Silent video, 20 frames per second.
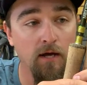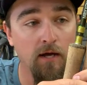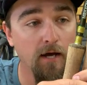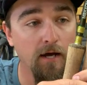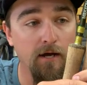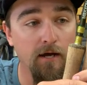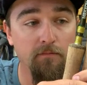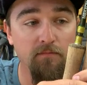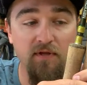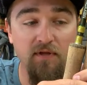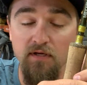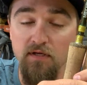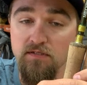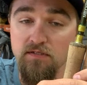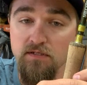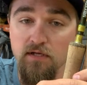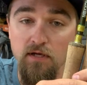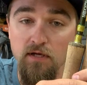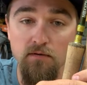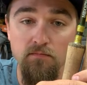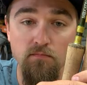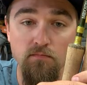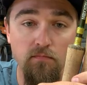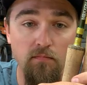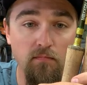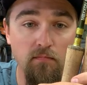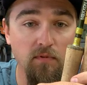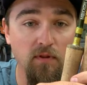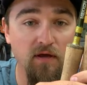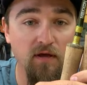Like I said,
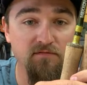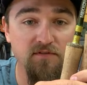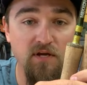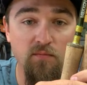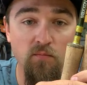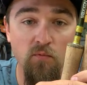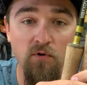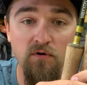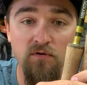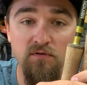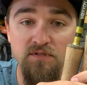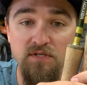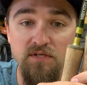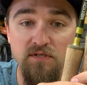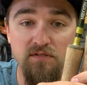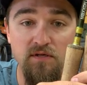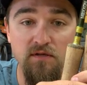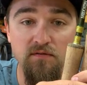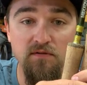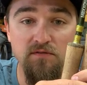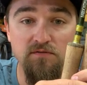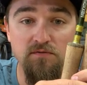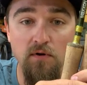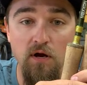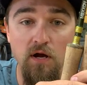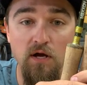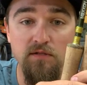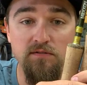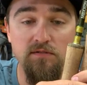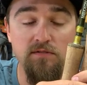lifetime warranties on these
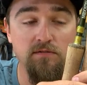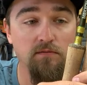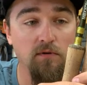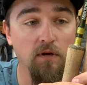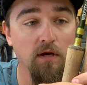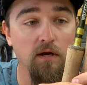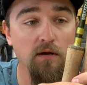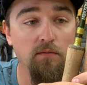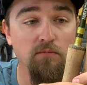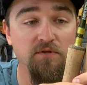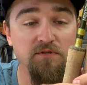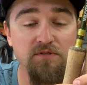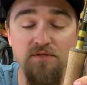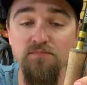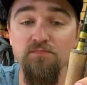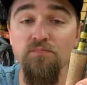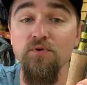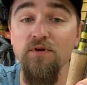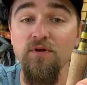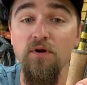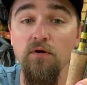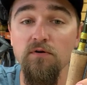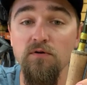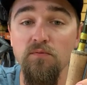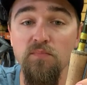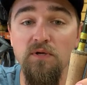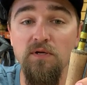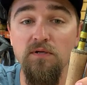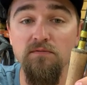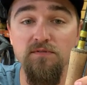rods, which is pretty hard to
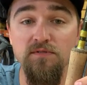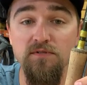beat.